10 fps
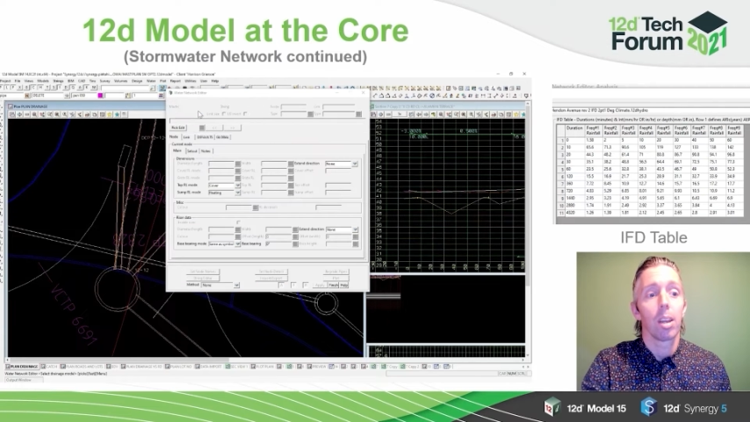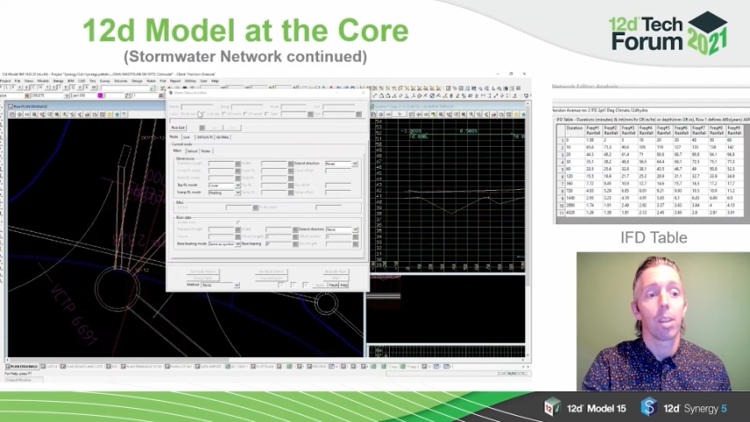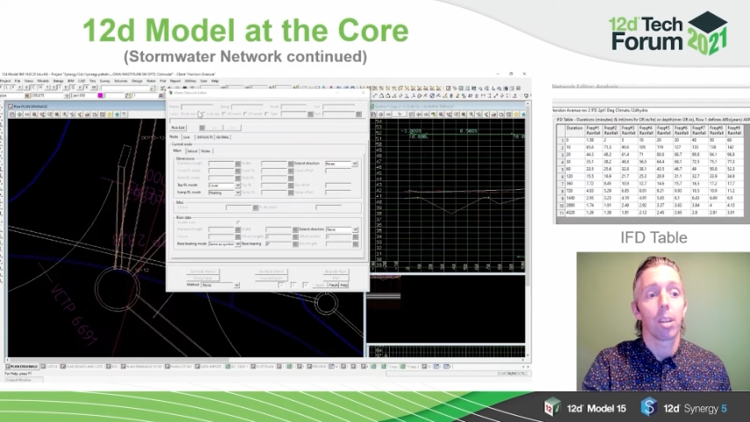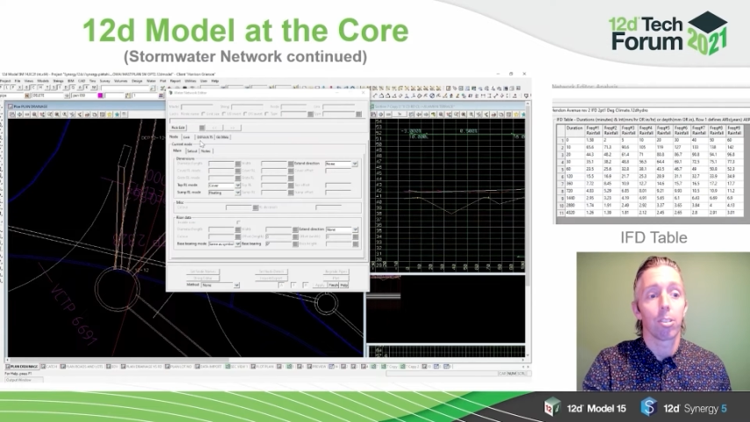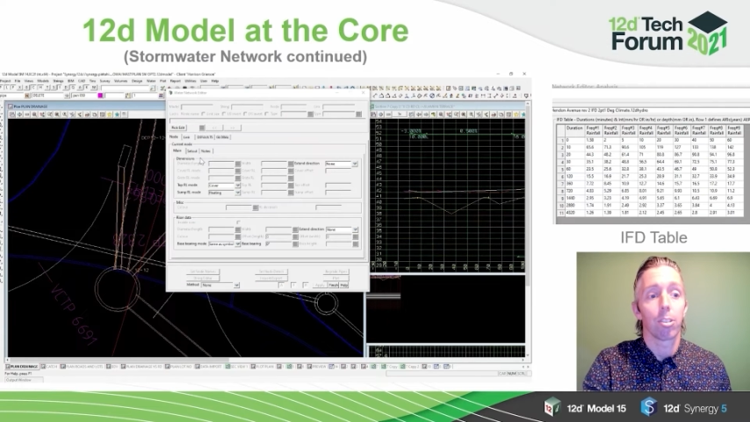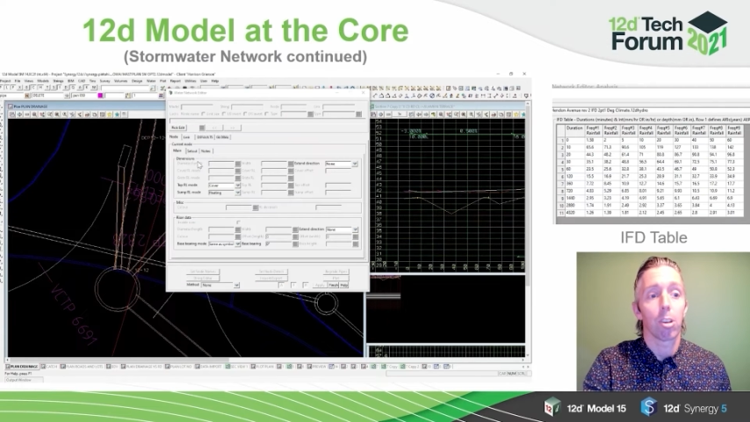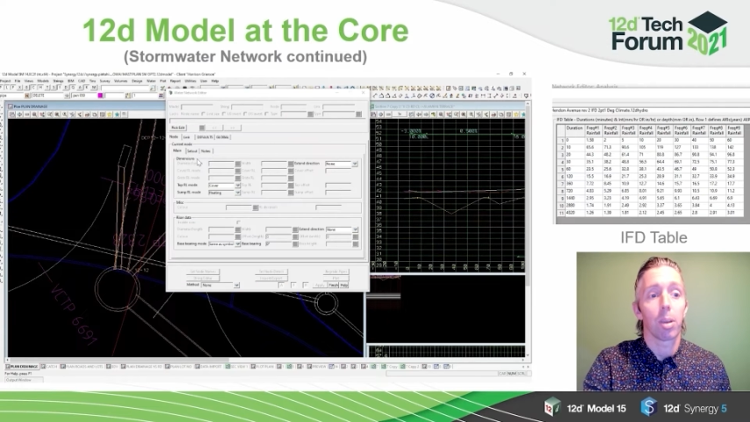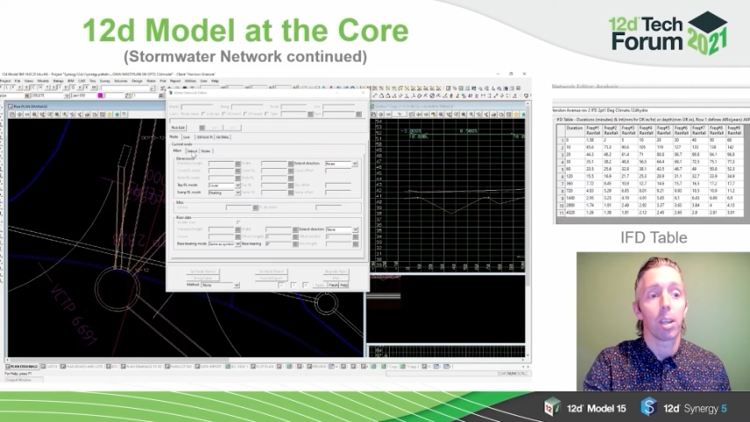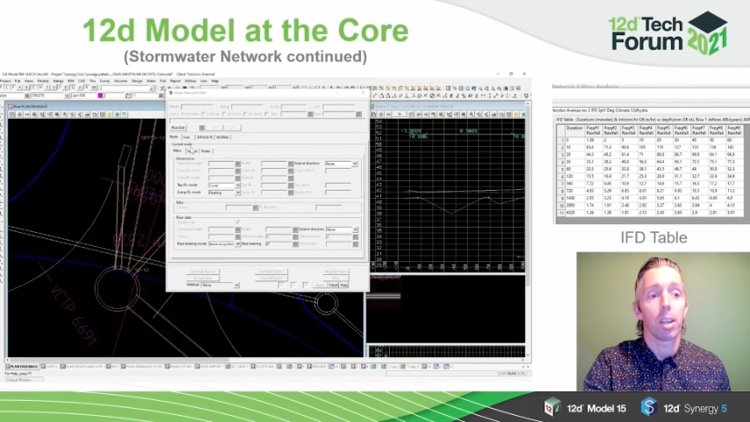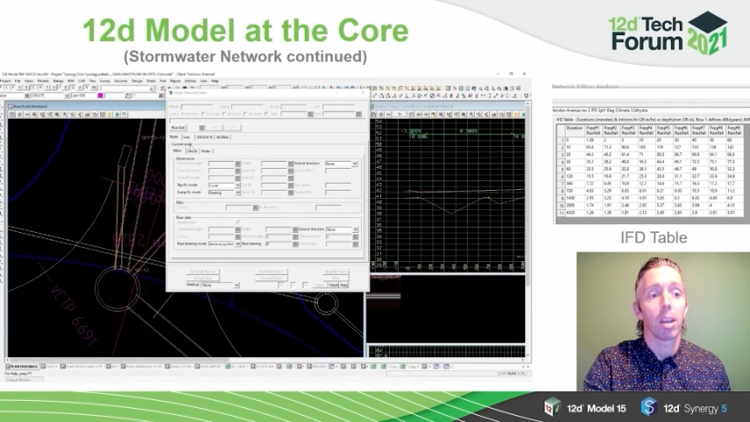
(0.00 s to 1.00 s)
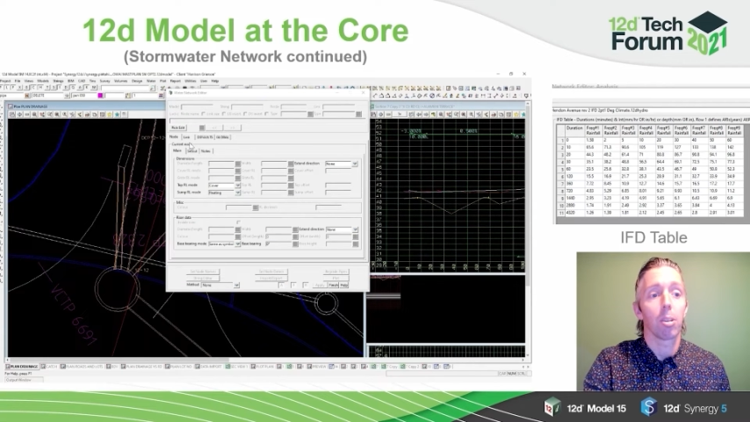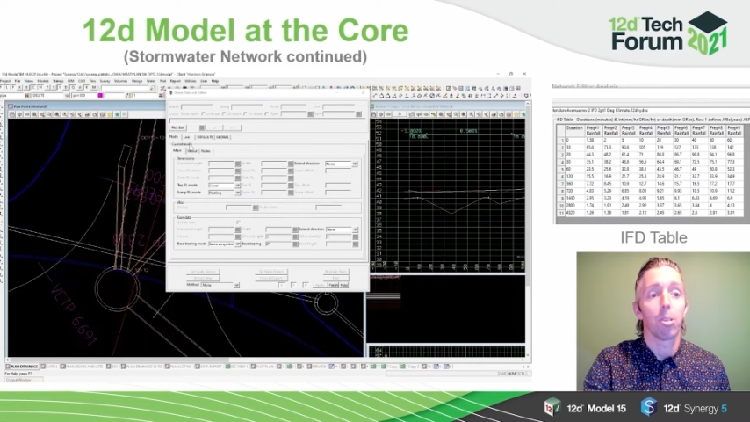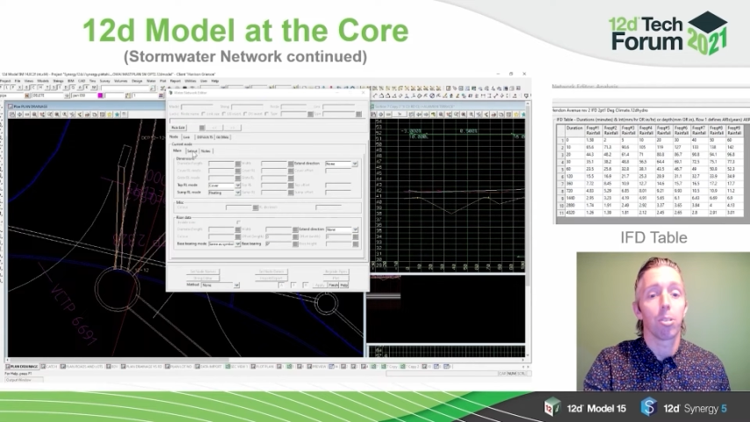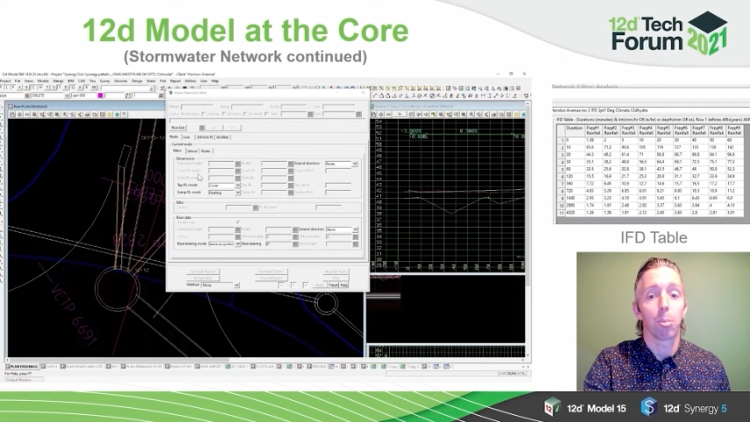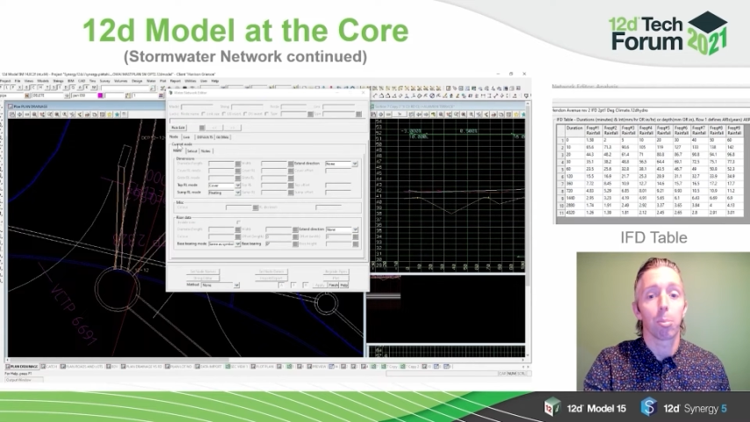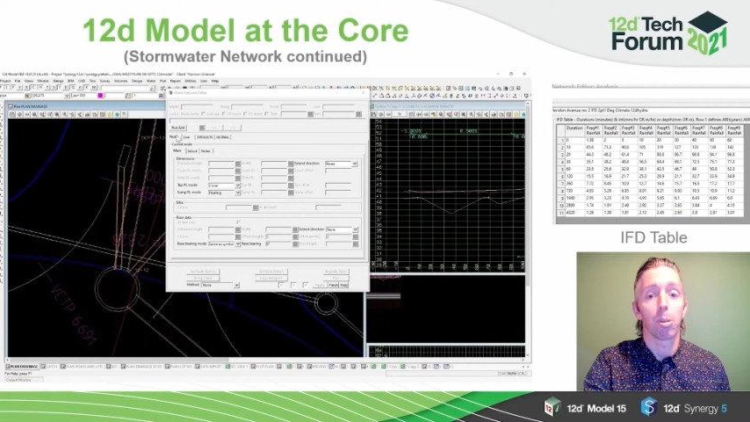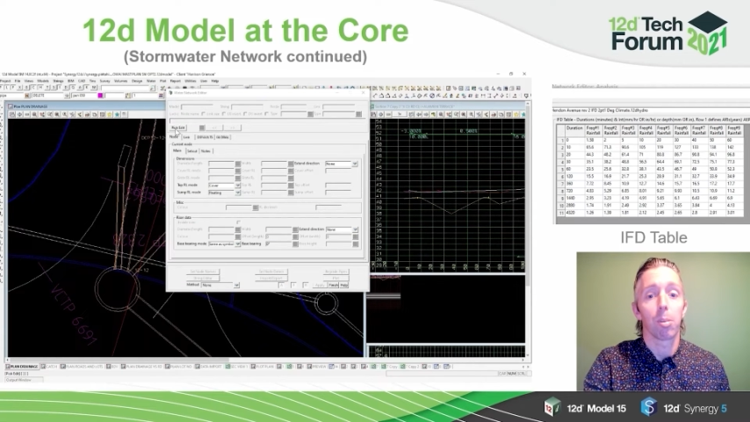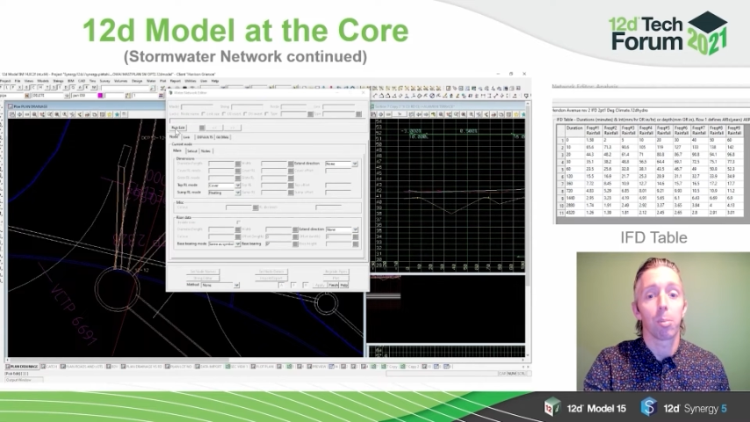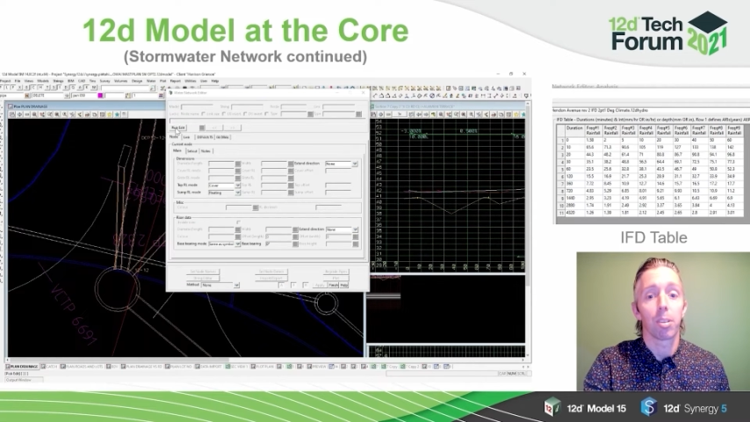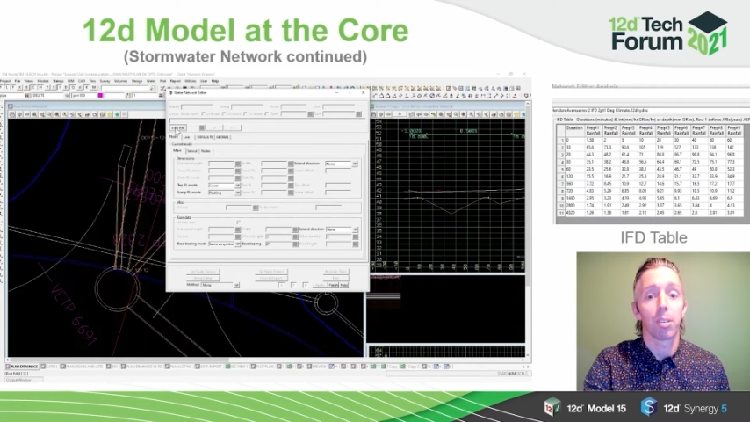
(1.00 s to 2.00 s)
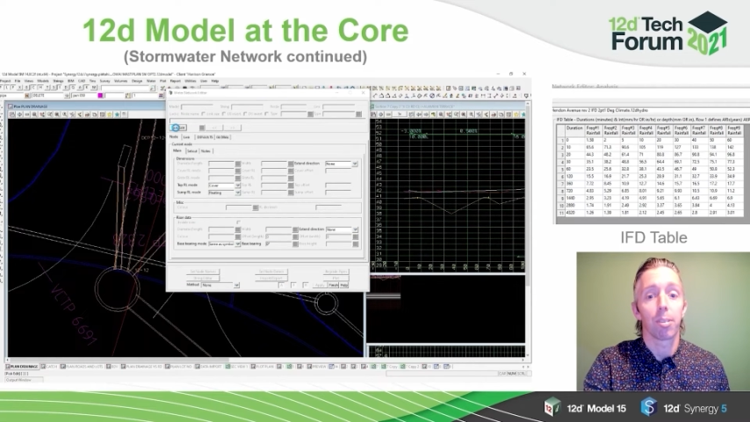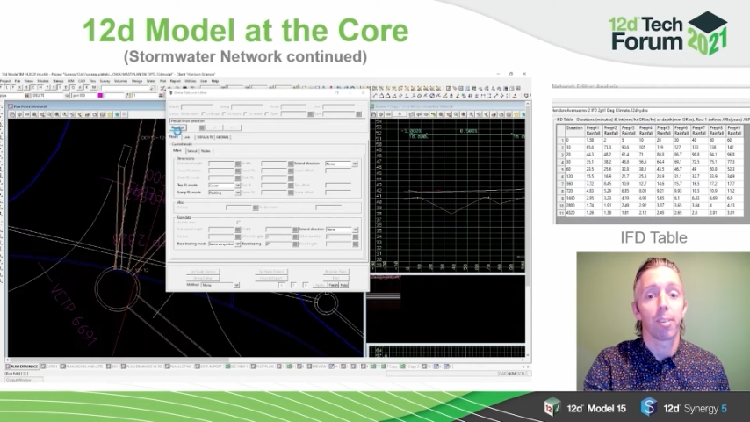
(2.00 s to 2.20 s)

that's showing how to use the perimeter